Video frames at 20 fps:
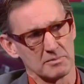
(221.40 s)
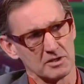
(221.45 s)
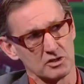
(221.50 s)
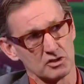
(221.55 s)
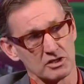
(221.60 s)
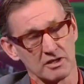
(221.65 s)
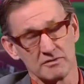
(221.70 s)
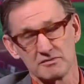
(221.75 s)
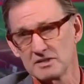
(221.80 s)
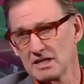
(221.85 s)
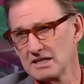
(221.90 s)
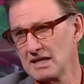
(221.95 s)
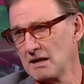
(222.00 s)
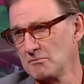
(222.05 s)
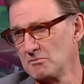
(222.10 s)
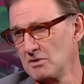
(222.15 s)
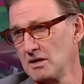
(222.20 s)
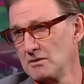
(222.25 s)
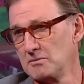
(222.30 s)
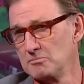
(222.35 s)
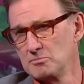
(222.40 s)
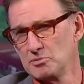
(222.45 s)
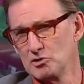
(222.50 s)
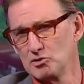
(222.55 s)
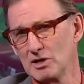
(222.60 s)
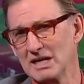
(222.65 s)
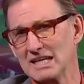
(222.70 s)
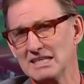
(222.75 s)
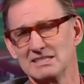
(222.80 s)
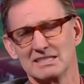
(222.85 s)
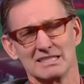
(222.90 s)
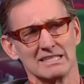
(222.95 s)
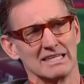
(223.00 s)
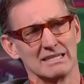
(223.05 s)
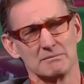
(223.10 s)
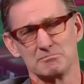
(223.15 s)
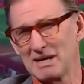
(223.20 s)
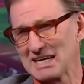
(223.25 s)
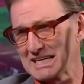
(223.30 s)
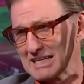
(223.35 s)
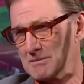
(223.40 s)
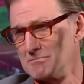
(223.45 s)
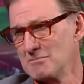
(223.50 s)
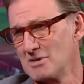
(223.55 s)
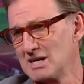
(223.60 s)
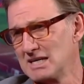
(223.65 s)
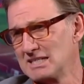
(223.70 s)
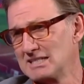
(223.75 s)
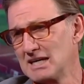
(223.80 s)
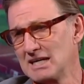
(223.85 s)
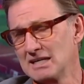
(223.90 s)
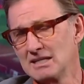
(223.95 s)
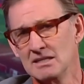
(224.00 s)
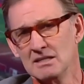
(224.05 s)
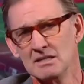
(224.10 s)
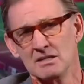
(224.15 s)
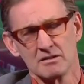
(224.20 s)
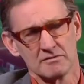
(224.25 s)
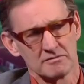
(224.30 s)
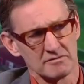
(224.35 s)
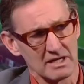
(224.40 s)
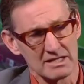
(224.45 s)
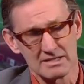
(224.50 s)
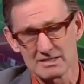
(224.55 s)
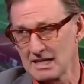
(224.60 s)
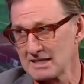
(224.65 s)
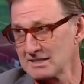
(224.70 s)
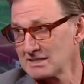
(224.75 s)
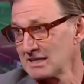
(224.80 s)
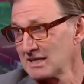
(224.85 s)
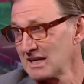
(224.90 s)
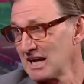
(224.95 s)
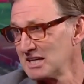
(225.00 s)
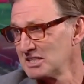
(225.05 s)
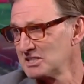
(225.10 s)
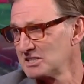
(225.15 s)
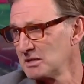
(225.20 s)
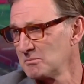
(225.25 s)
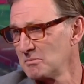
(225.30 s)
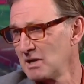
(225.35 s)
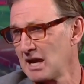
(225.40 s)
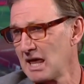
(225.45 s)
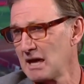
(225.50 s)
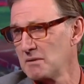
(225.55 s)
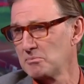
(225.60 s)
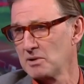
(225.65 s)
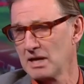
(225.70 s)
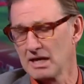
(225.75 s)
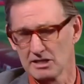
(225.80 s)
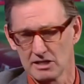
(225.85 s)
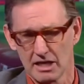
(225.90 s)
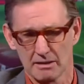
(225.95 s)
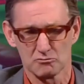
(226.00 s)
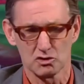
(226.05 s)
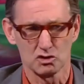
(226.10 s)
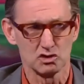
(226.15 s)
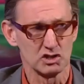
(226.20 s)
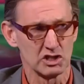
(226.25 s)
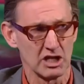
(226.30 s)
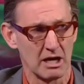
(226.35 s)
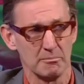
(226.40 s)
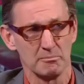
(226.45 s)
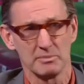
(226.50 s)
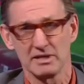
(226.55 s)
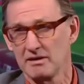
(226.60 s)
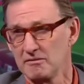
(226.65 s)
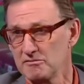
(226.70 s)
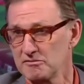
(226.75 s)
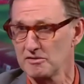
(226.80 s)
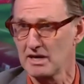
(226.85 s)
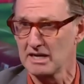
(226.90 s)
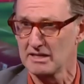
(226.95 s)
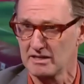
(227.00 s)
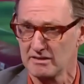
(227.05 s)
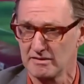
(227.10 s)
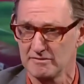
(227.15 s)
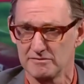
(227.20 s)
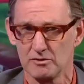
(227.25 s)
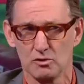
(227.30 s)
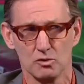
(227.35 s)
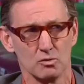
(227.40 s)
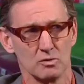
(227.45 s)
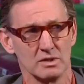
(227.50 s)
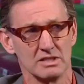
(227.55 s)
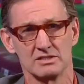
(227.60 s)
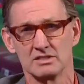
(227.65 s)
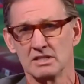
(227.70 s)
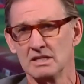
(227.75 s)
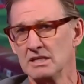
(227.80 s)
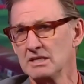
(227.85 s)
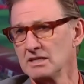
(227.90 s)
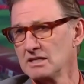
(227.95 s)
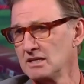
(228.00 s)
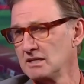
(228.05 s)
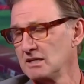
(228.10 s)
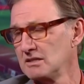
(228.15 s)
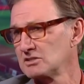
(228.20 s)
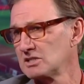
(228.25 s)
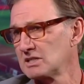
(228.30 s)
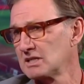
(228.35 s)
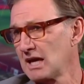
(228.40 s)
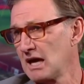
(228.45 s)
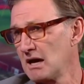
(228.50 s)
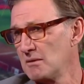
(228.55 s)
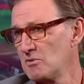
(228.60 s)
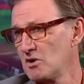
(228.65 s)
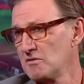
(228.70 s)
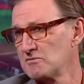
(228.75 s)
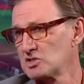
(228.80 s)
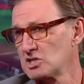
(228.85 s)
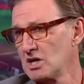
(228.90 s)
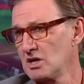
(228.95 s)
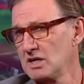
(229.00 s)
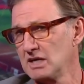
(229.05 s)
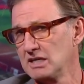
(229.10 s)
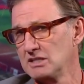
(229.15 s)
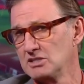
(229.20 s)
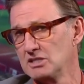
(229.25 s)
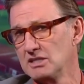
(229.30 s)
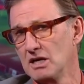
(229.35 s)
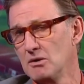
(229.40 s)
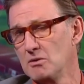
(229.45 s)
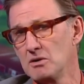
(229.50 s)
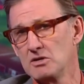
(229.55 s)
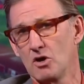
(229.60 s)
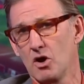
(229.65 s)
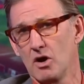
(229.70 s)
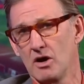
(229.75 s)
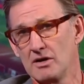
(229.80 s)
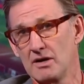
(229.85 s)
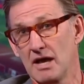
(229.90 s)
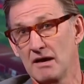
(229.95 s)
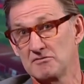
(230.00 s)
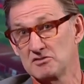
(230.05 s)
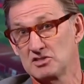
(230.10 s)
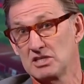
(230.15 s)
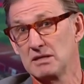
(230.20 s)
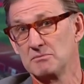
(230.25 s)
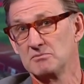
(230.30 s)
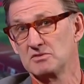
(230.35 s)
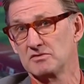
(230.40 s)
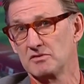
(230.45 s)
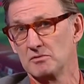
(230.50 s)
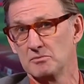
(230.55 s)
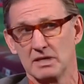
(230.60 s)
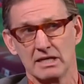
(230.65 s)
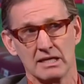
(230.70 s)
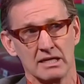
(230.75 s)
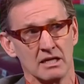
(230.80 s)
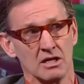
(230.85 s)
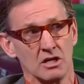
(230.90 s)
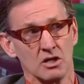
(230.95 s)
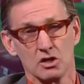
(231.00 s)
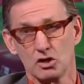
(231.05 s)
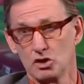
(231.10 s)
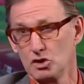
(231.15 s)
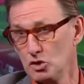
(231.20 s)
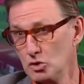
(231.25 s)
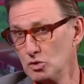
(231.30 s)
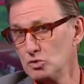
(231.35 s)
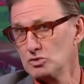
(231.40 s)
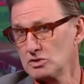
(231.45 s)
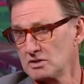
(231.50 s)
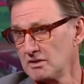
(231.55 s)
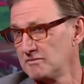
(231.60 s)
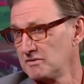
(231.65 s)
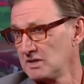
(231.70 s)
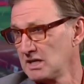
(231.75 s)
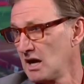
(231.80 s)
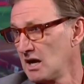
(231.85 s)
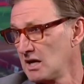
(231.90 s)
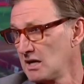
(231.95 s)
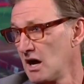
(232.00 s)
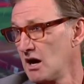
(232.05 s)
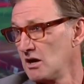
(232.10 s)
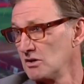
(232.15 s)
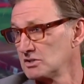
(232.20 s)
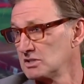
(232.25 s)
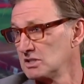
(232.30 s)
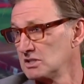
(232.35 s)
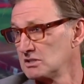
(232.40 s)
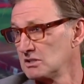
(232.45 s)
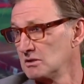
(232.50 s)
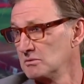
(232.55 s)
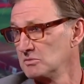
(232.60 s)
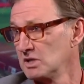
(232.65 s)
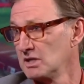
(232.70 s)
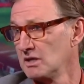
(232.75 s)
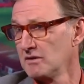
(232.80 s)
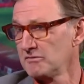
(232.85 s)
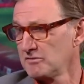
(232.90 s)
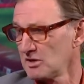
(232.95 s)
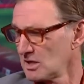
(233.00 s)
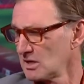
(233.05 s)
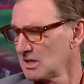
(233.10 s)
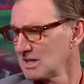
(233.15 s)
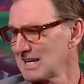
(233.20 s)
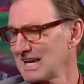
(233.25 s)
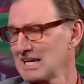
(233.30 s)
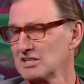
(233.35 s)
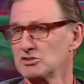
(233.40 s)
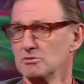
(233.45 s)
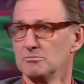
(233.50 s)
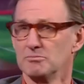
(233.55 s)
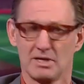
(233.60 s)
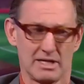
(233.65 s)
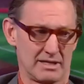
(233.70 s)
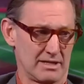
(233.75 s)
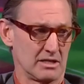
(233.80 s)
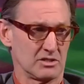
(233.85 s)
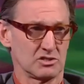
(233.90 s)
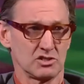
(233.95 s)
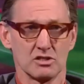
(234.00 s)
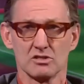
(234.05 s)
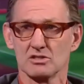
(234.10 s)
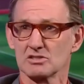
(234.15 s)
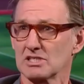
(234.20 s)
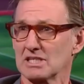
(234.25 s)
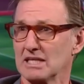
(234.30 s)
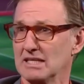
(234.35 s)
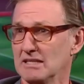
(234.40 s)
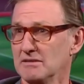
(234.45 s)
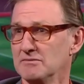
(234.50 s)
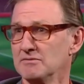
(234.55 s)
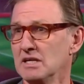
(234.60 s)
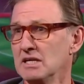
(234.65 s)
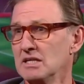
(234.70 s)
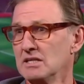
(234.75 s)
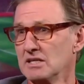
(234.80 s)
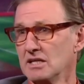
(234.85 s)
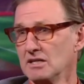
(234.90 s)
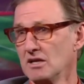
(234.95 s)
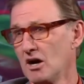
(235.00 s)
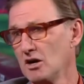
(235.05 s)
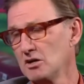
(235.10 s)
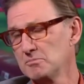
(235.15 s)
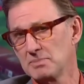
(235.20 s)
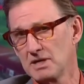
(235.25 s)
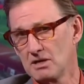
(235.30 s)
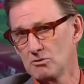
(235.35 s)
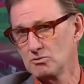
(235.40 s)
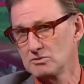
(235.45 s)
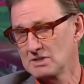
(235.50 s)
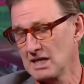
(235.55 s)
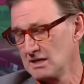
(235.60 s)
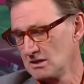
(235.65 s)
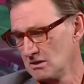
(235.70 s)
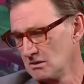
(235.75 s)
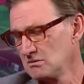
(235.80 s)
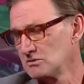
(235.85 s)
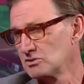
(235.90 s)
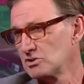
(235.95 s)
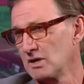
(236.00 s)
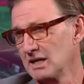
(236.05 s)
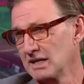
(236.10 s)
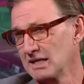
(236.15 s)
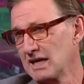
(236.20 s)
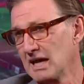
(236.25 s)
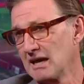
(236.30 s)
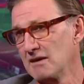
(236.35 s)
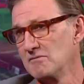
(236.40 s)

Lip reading: be shifting up like Baresi did back in my day. Fantastic AC Milan player. He kept on jumping in front of the forwards, you know, to get them offside, you know. And not enough teams for me use the VAR system. You know, if you're going to catch them by their shirt sleeve, you know, I'd be all day long trying to get